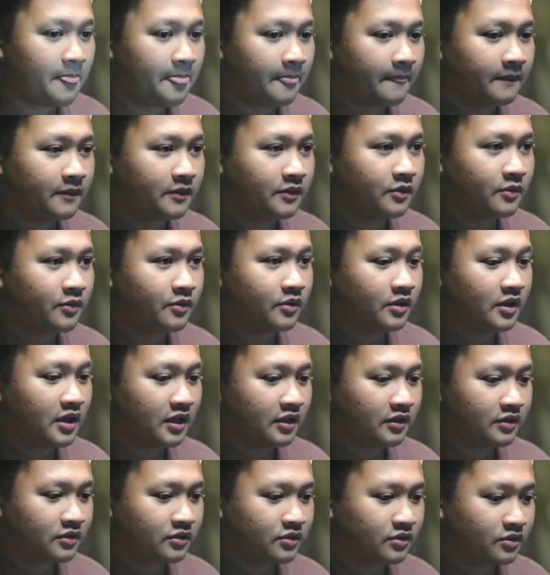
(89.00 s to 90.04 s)
to
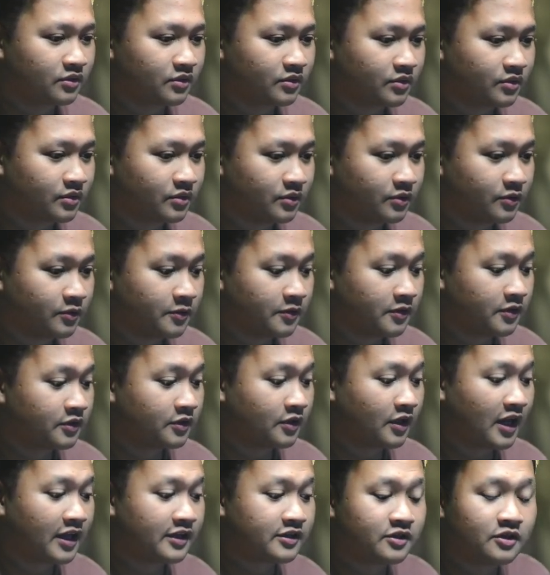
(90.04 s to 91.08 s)

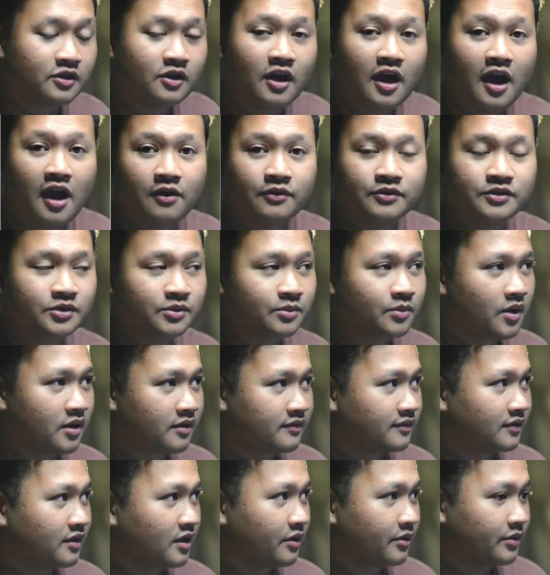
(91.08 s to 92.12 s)
let you know how the
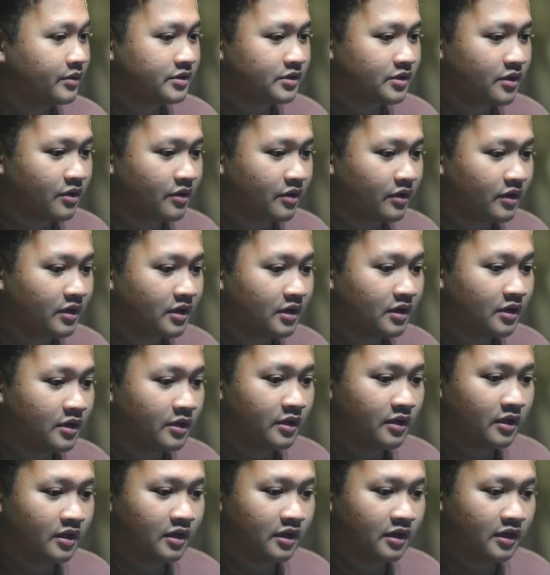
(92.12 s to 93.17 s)
workflow is
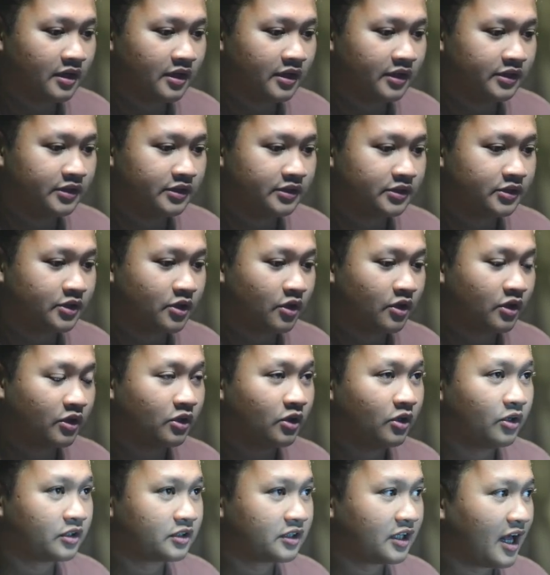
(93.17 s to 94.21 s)
gonna
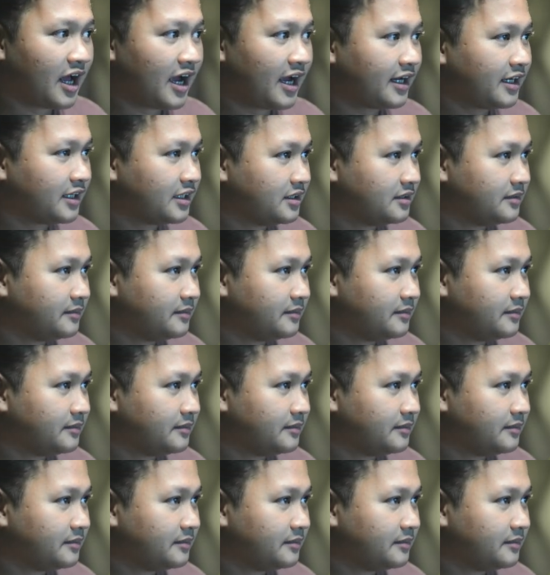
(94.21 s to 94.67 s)
look like.